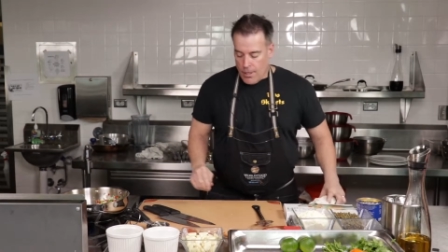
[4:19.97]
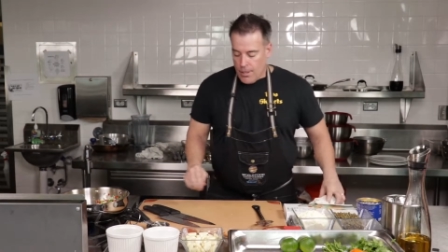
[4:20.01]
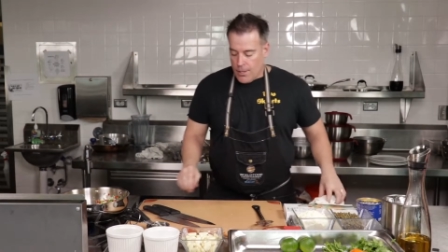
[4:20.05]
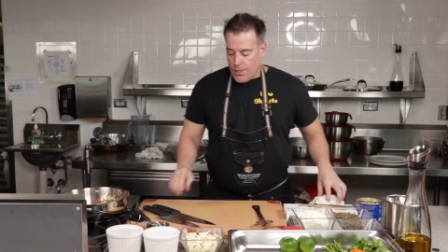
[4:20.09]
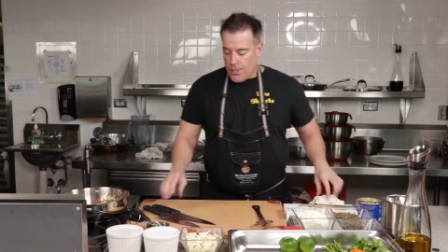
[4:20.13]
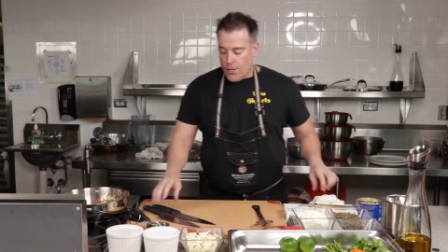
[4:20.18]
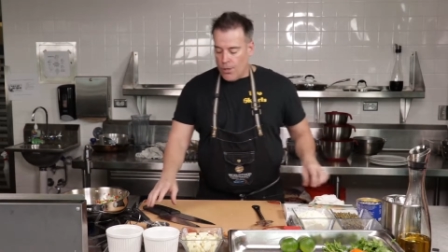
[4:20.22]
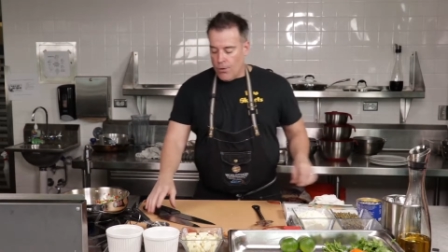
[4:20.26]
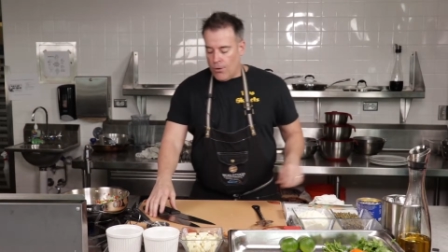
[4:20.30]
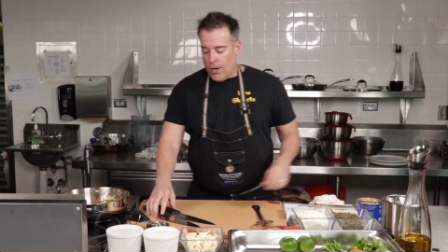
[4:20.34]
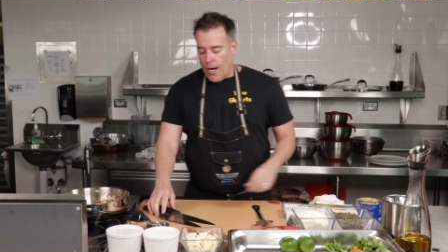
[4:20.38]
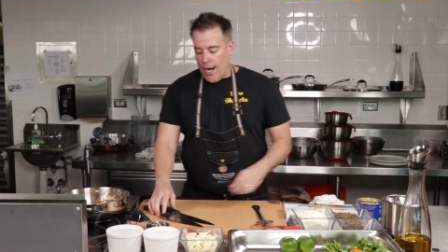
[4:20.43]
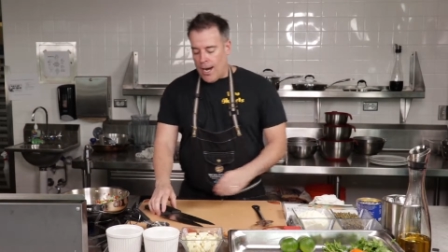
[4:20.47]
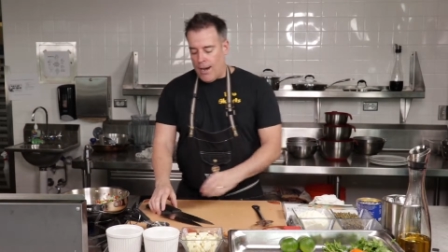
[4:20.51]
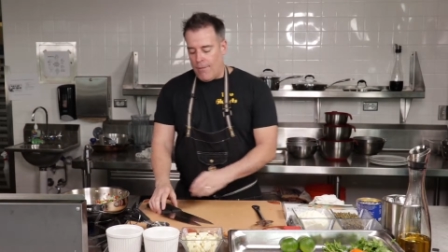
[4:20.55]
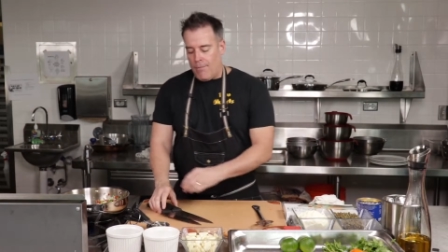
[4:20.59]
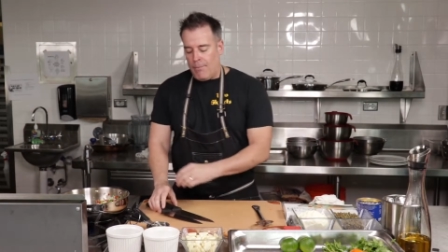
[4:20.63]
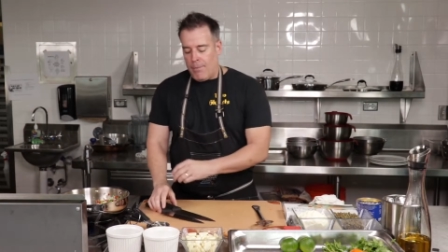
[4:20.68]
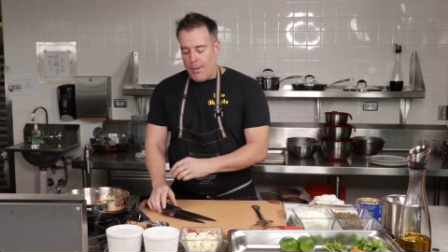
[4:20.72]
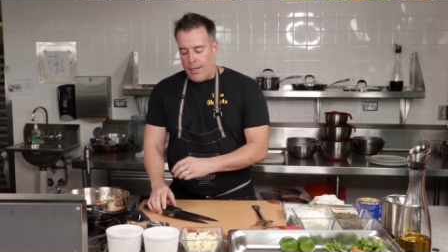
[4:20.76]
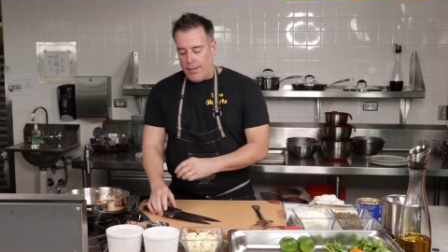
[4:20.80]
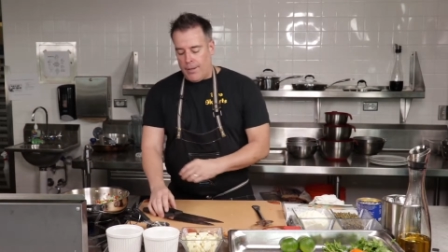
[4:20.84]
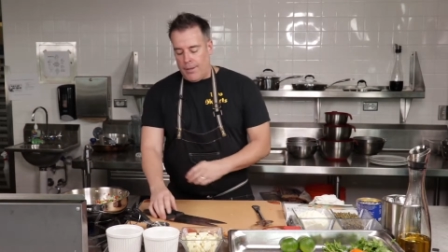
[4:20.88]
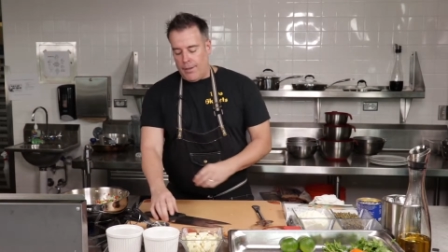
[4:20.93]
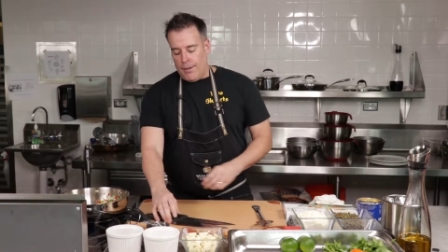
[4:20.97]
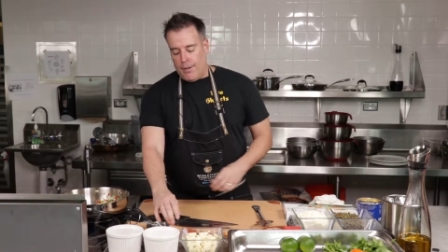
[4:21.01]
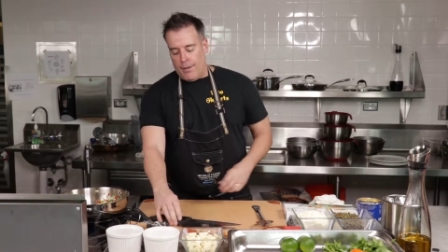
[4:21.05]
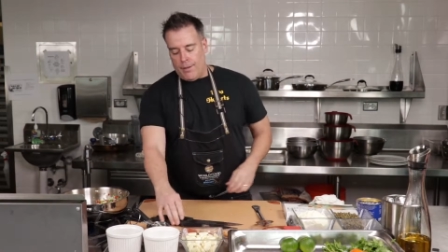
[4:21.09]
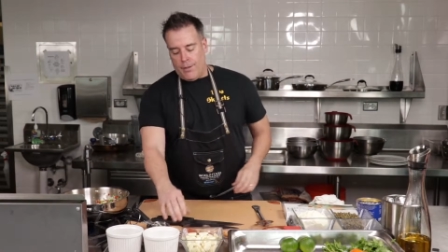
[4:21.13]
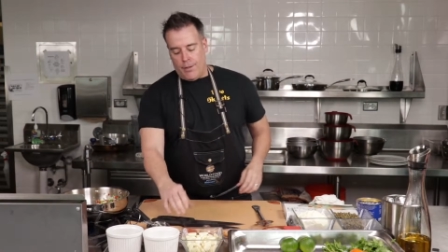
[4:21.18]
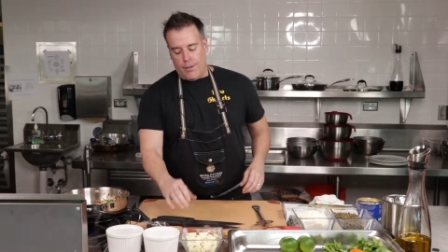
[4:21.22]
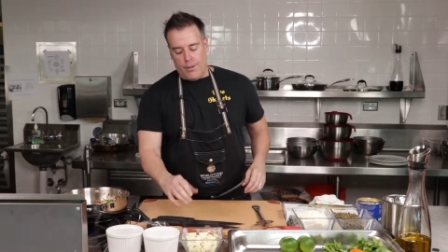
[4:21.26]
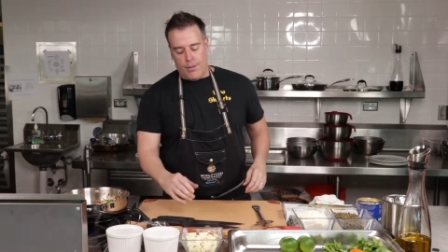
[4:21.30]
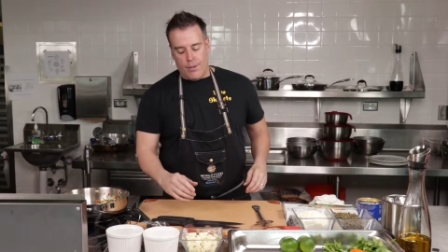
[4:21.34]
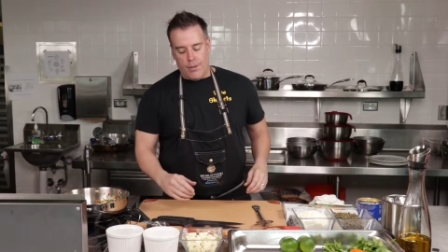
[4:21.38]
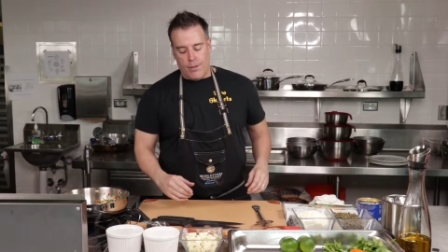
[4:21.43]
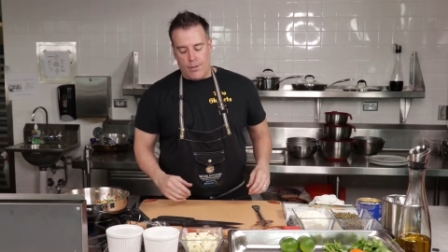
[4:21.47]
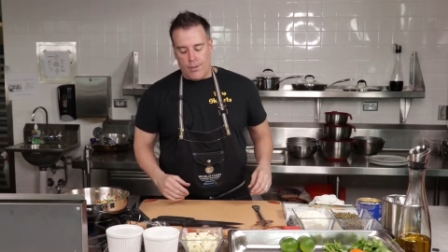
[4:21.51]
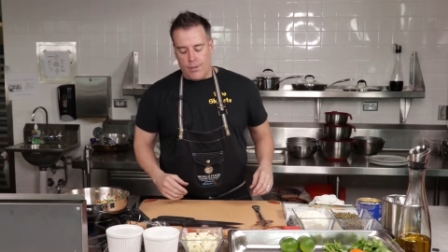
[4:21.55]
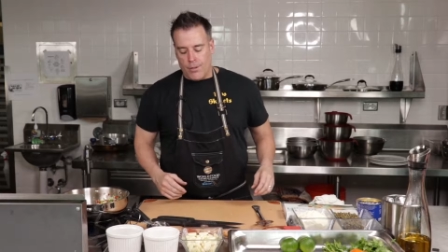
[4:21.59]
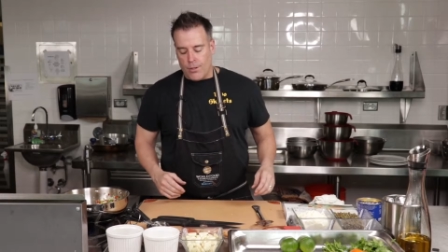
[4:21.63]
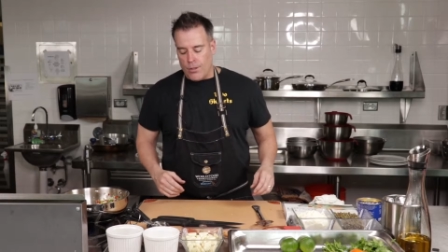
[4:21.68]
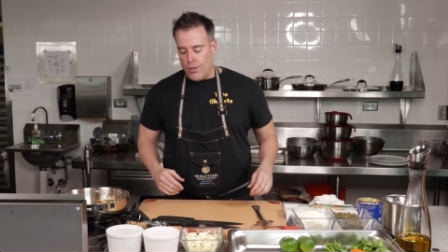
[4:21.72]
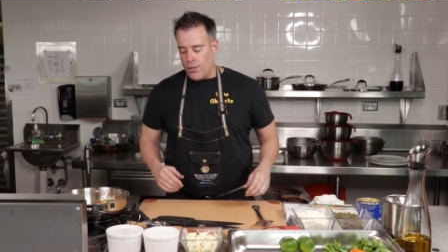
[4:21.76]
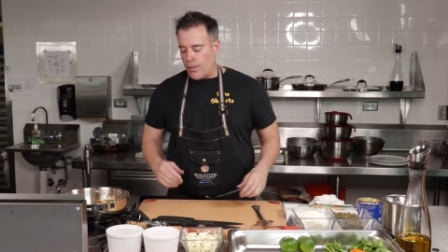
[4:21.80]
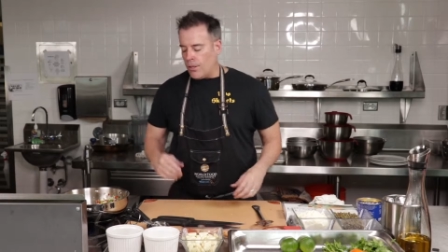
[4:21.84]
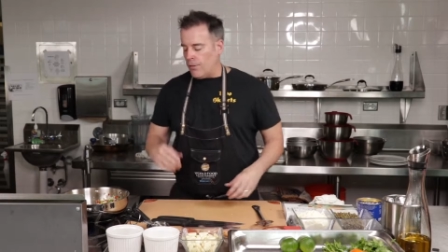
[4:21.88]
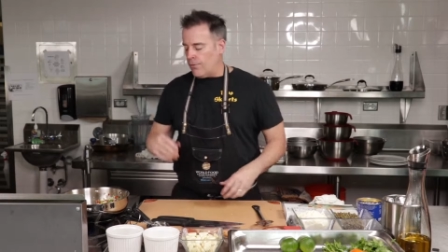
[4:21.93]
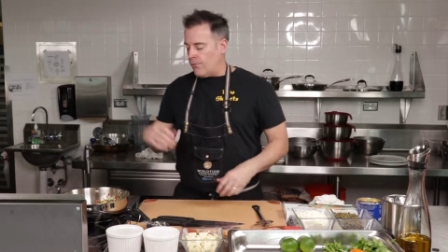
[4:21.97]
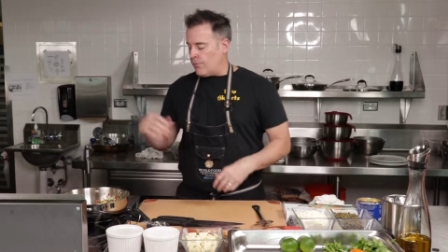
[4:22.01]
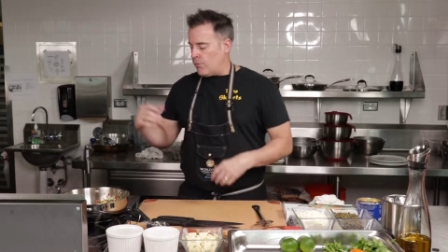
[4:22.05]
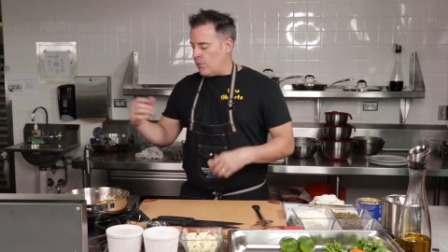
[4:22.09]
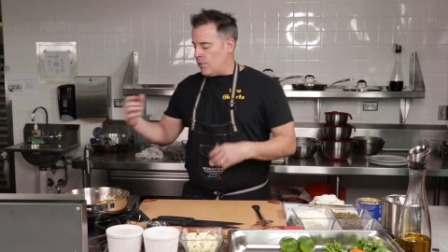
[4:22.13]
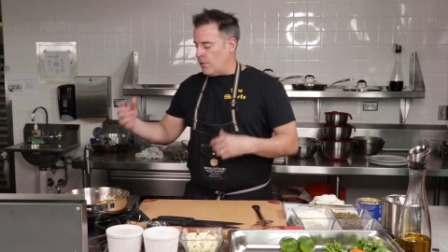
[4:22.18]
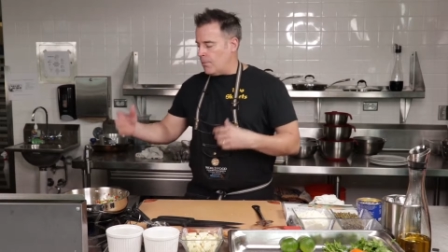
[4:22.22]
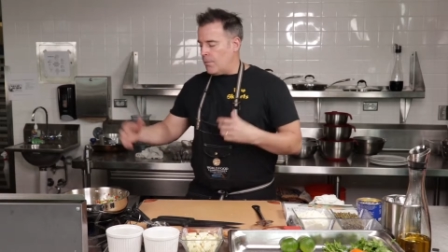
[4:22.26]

So I've been cooking for